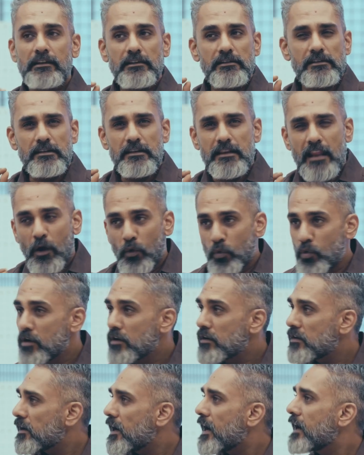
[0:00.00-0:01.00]
is
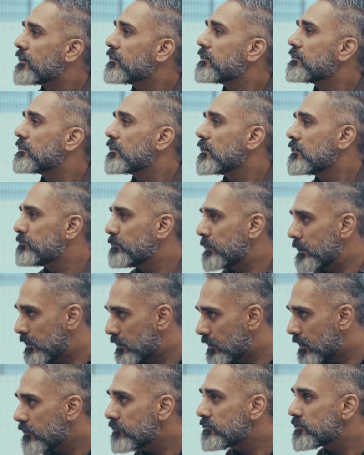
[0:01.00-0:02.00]
louder at peak
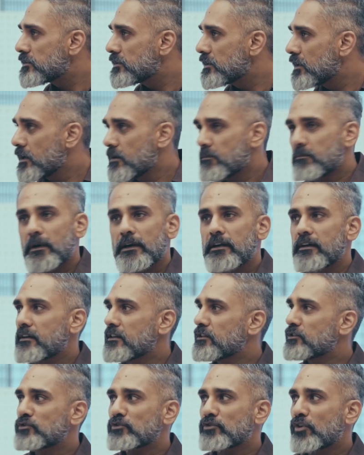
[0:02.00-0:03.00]
revs, but it
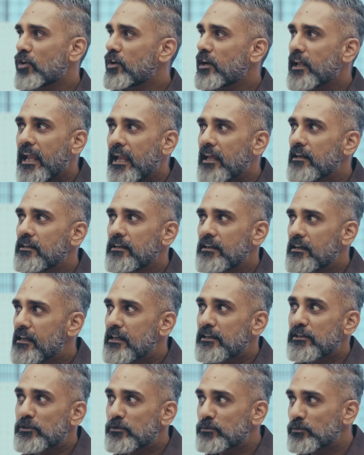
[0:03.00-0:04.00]
is not any
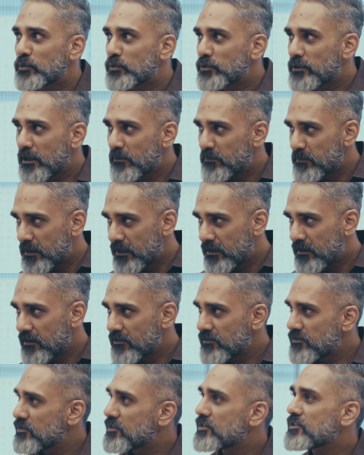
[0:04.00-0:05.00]
less smooth at peak
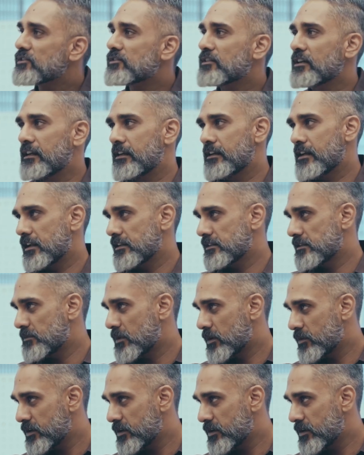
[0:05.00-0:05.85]
revs, which is really nice about